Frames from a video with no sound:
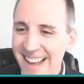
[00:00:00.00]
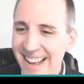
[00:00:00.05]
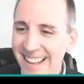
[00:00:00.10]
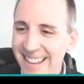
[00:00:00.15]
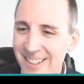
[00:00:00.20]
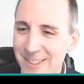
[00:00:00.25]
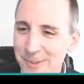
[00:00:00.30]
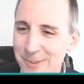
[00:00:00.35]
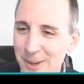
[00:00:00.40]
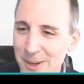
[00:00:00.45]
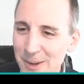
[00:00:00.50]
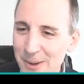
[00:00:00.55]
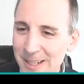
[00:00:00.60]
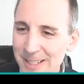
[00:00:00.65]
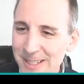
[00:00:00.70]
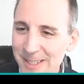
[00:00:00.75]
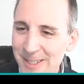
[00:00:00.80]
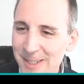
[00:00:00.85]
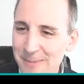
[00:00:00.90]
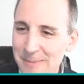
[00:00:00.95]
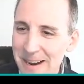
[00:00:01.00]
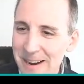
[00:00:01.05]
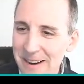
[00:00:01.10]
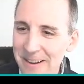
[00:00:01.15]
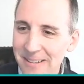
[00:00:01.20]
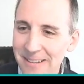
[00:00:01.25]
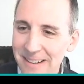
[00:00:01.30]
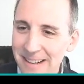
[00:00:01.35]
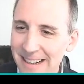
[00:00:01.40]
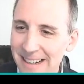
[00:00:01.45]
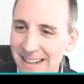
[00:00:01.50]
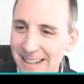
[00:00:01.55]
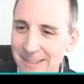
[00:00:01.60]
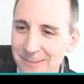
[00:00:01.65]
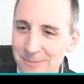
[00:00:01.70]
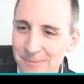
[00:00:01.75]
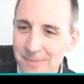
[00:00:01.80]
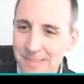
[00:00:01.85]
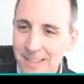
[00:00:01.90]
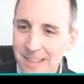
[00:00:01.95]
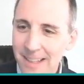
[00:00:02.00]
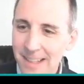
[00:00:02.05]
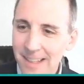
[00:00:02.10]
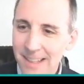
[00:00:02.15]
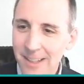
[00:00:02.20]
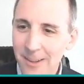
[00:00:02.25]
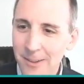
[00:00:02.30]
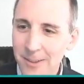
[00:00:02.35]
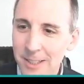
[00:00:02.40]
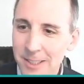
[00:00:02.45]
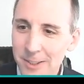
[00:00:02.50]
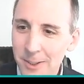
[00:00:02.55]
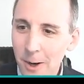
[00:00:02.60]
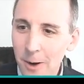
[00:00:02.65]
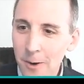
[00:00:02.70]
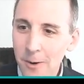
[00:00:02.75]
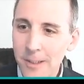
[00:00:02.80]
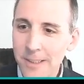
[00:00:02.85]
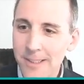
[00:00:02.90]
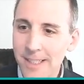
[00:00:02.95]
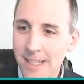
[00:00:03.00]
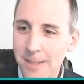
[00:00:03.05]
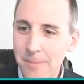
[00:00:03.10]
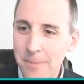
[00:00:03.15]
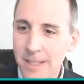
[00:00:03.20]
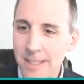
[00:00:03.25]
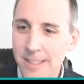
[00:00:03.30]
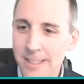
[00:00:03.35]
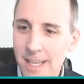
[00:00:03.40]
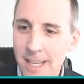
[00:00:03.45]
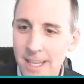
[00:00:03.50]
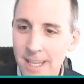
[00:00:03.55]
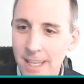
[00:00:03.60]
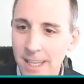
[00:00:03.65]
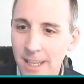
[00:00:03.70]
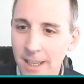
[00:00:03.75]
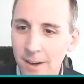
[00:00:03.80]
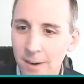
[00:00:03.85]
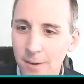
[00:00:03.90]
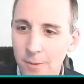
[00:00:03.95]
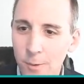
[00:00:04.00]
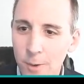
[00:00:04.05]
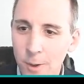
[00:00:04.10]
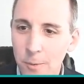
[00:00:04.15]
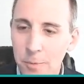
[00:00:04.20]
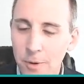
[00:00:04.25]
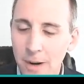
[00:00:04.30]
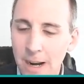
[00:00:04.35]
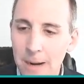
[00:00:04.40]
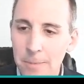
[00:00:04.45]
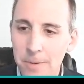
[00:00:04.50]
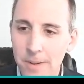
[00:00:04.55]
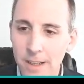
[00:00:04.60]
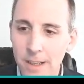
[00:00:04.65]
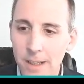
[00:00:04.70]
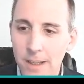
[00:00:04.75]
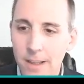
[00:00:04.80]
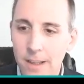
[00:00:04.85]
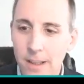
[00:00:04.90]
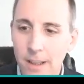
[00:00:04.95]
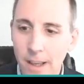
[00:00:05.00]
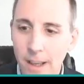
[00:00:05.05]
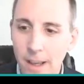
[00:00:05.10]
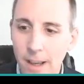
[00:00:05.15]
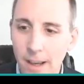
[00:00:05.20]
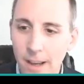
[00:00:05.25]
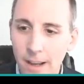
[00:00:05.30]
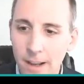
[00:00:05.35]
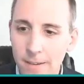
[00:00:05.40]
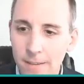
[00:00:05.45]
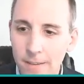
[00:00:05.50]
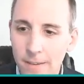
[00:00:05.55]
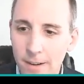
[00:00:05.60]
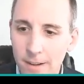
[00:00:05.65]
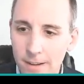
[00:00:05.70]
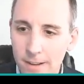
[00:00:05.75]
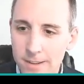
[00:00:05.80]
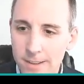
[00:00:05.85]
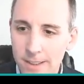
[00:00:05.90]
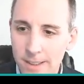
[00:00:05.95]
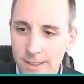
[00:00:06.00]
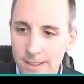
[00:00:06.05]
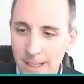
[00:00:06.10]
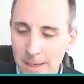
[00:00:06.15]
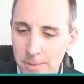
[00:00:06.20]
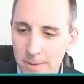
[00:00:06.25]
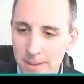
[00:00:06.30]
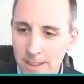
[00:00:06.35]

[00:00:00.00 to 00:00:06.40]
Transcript: there's one question about, does there always need to be a taking of real property? And there's an example